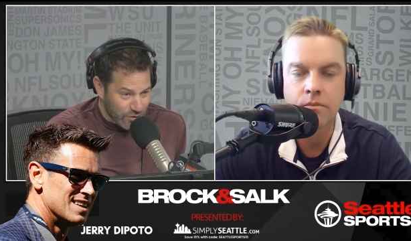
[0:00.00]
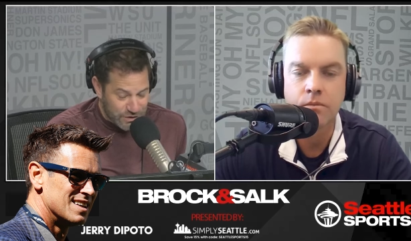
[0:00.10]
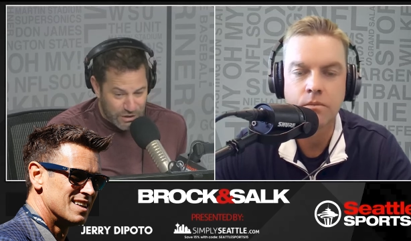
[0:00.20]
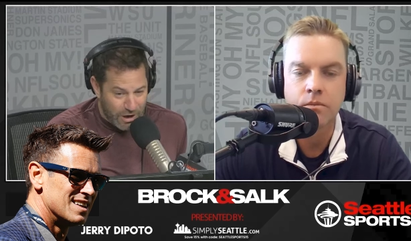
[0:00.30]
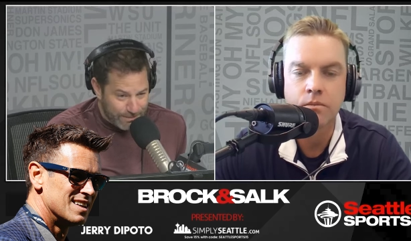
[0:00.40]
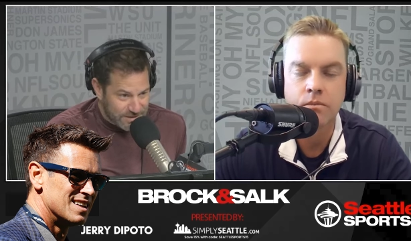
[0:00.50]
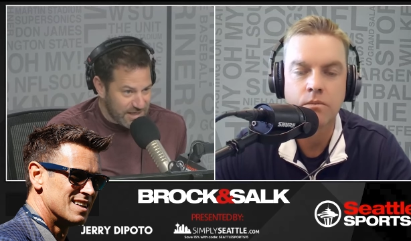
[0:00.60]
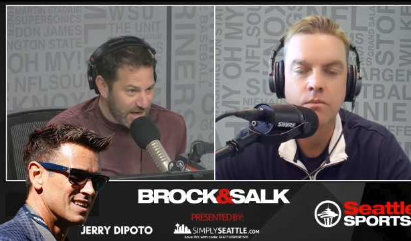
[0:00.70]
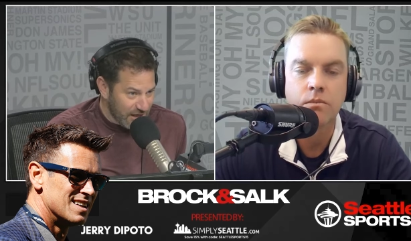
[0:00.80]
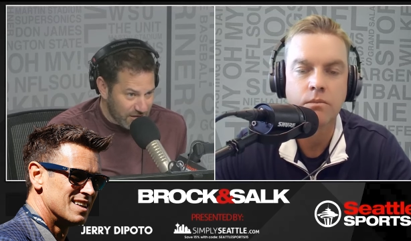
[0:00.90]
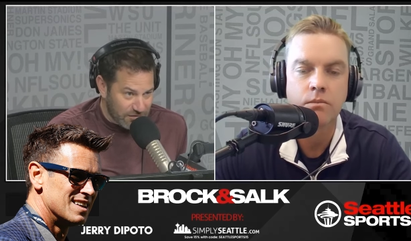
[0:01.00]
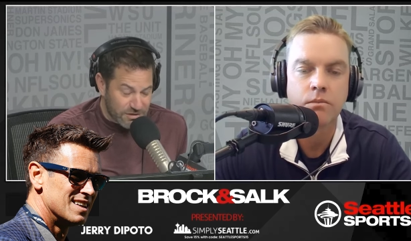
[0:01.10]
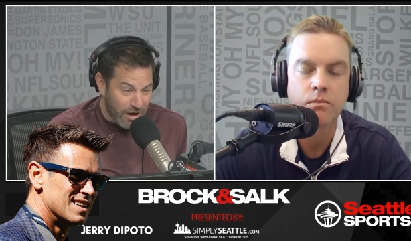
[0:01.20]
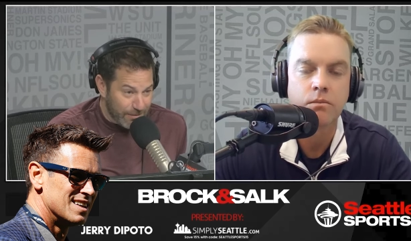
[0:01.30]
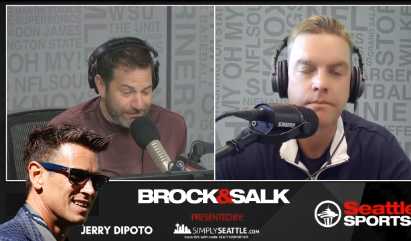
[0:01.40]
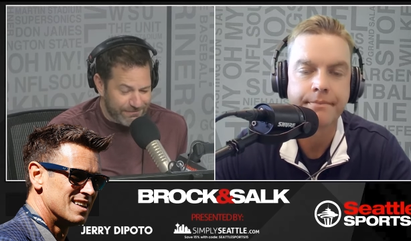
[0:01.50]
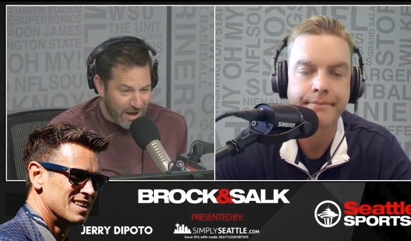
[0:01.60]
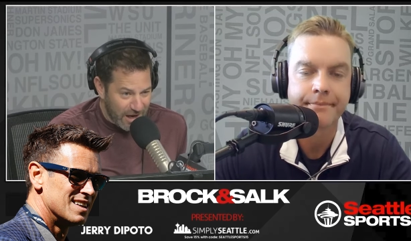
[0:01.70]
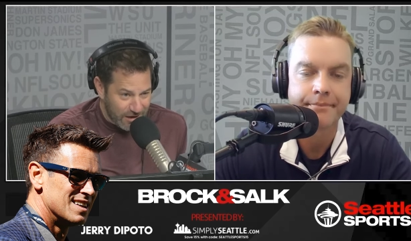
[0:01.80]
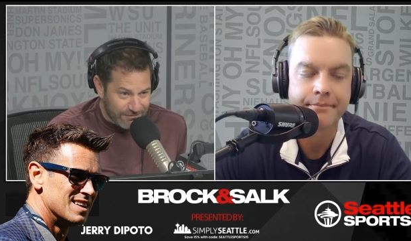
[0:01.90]
Speaker 1: top ten, top
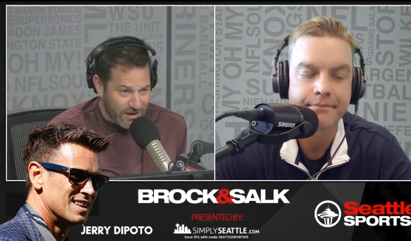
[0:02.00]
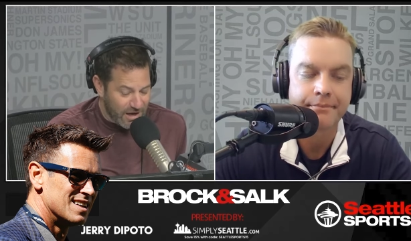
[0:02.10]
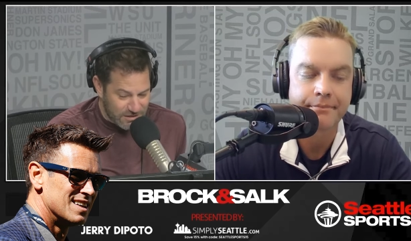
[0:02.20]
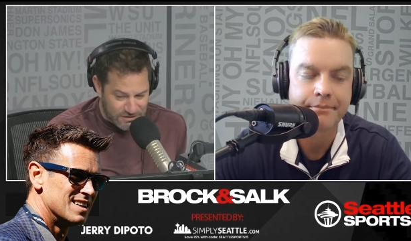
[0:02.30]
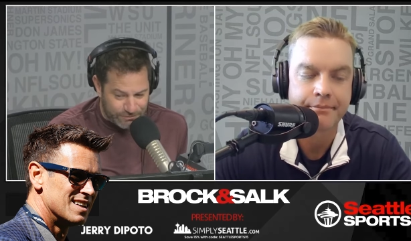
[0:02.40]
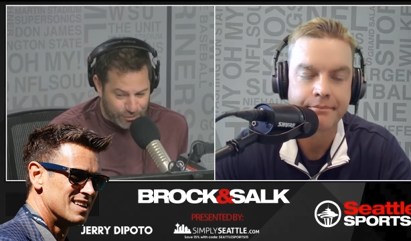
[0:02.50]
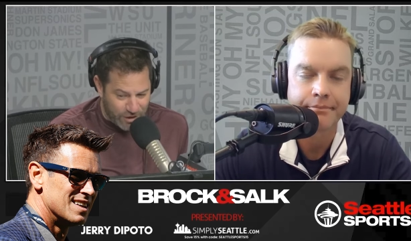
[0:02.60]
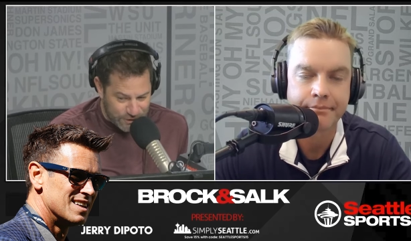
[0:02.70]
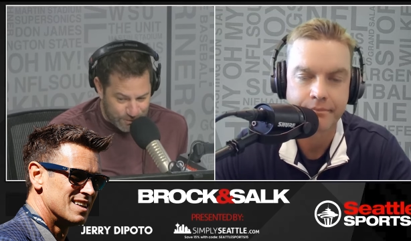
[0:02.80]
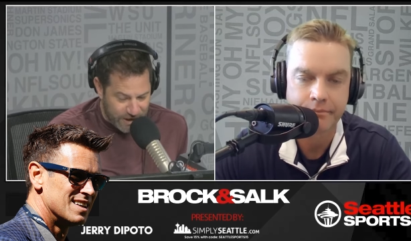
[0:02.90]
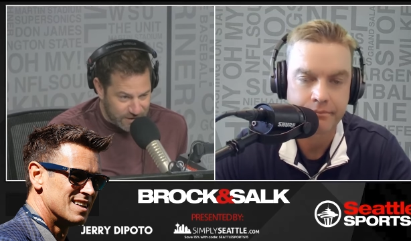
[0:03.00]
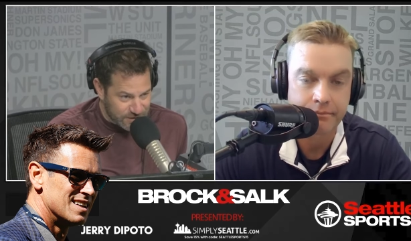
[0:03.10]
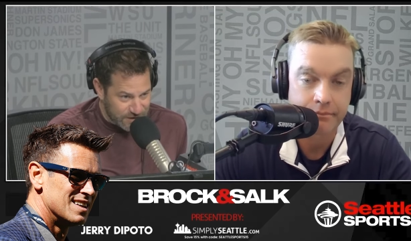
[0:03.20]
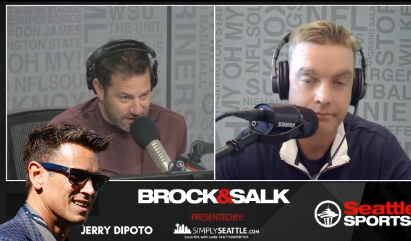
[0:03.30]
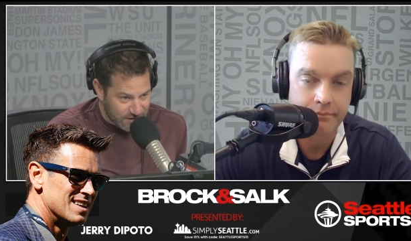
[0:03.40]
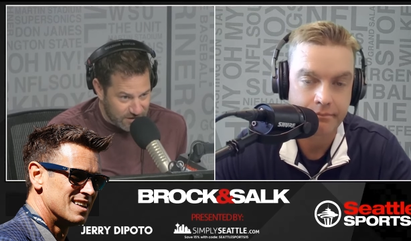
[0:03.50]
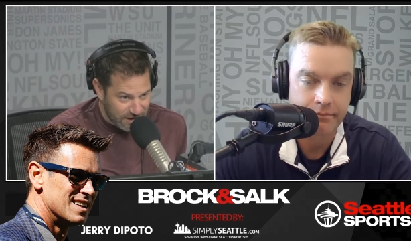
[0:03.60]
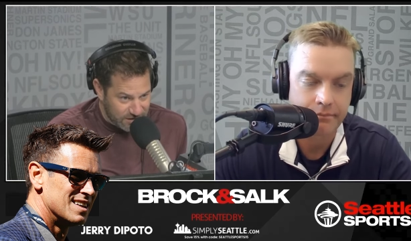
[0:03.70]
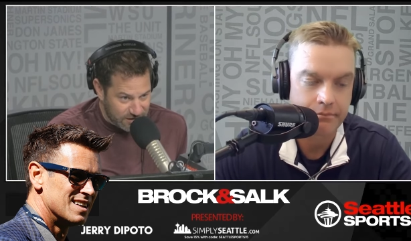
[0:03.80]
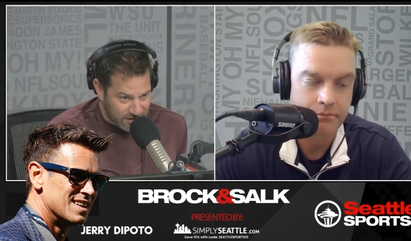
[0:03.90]
five kinds of prospects that
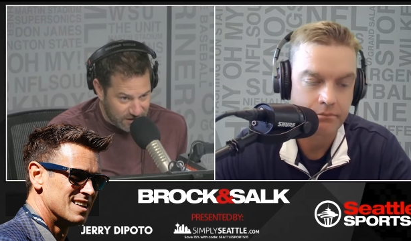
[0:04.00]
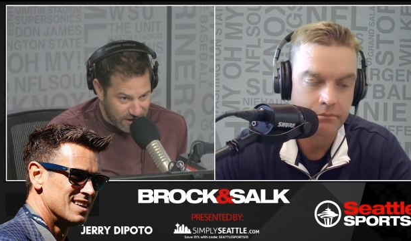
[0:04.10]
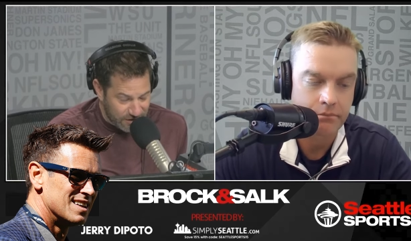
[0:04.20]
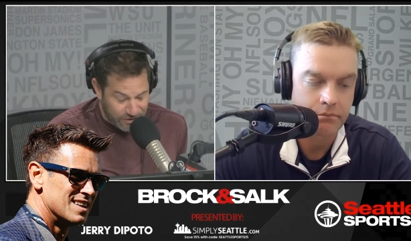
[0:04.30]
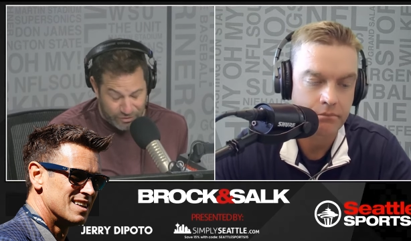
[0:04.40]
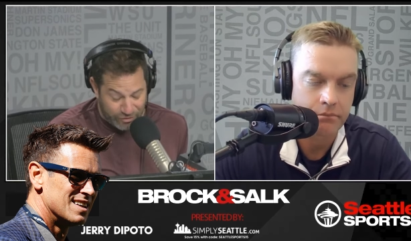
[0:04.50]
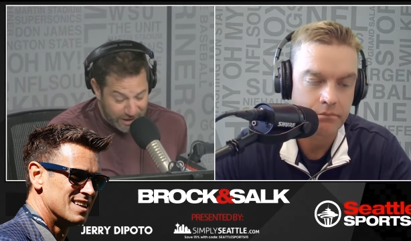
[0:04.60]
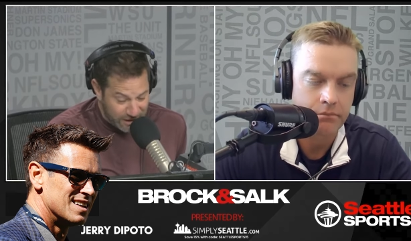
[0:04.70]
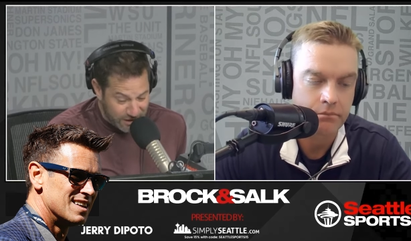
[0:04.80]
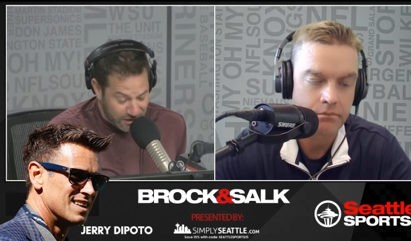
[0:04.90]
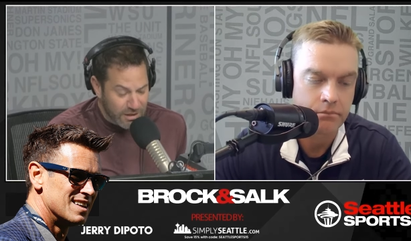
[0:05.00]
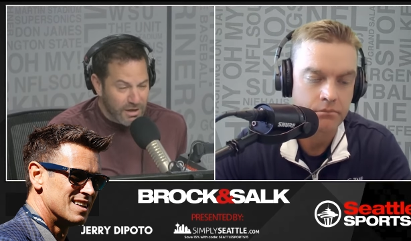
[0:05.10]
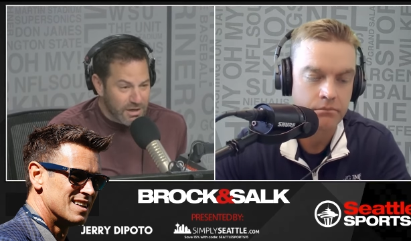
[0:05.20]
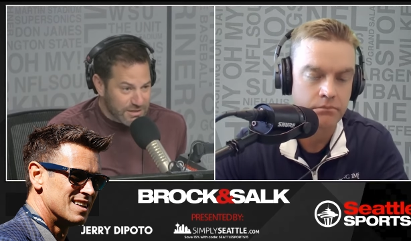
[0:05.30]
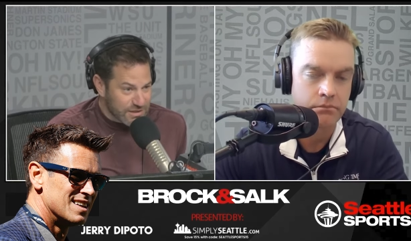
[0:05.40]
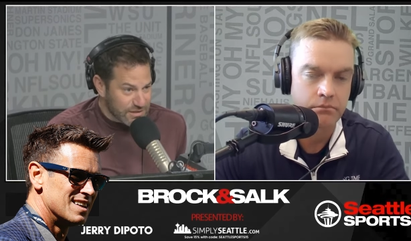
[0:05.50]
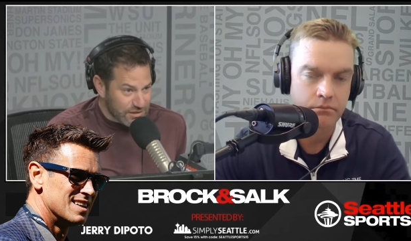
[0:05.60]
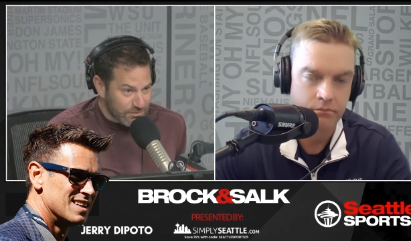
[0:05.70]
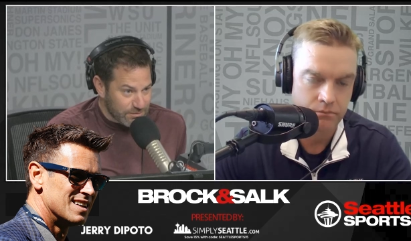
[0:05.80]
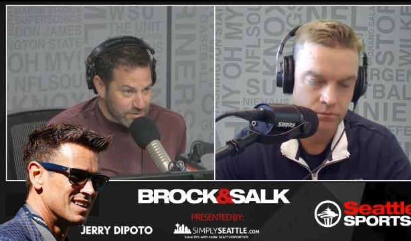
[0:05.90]
that the uh, that the ranking
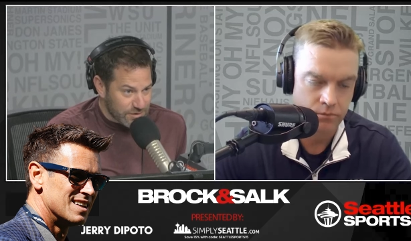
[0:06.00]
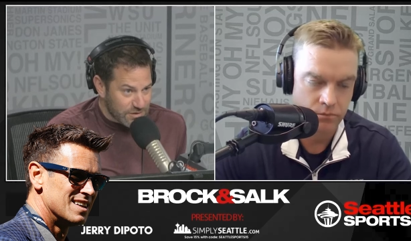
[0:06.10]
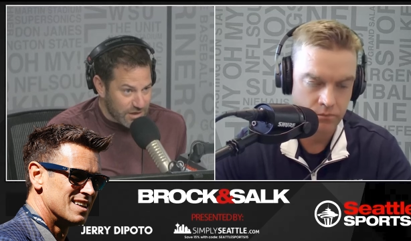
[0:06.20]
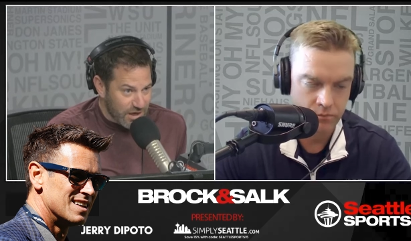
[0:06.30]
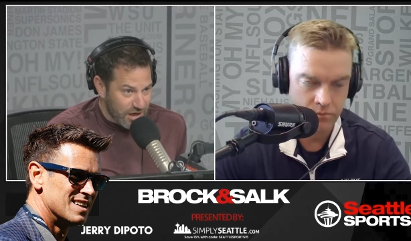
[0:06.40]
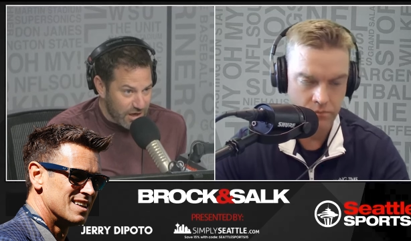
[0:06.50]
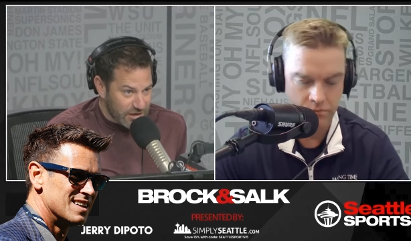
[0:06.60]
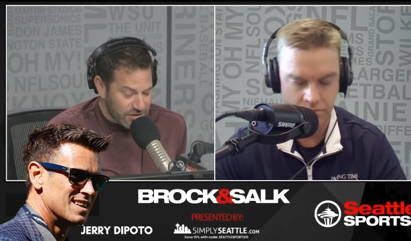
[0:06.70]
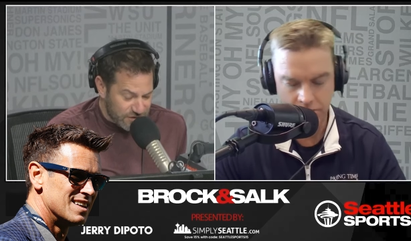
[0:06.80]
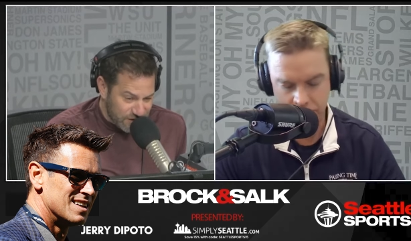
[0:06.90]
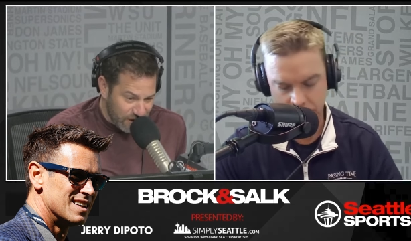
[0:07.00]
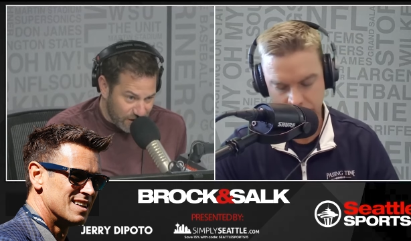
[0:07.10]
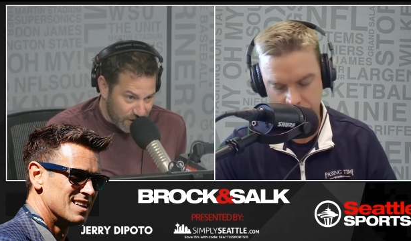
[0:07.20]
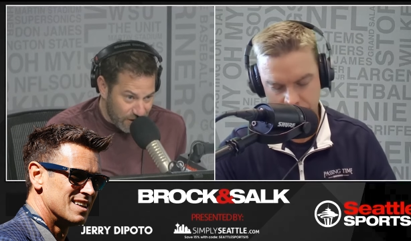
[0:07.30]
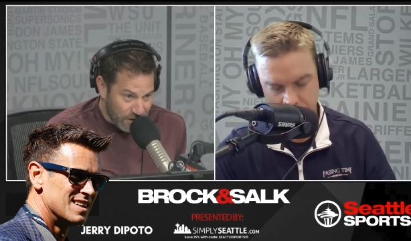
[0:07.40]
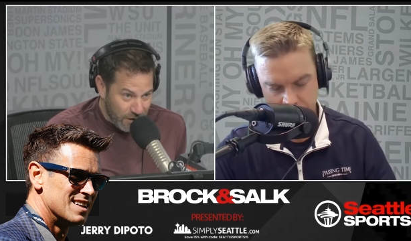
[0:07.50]
systems uh, consider?